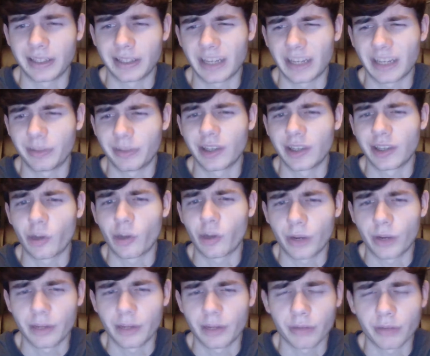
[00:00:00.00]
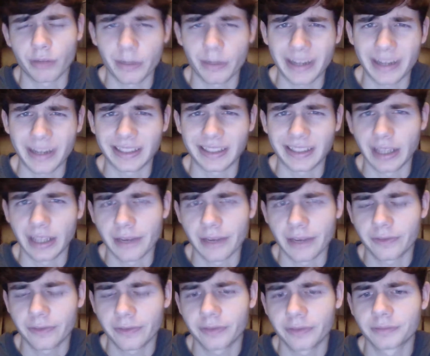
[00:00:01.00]
kind of put the armor on him, brought him back to
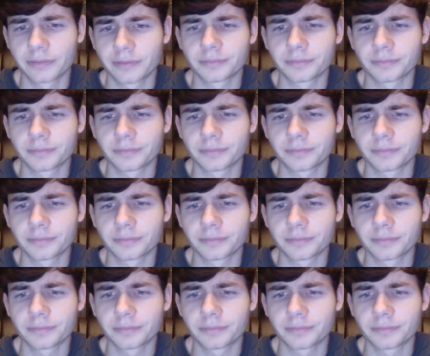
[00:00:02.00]
life.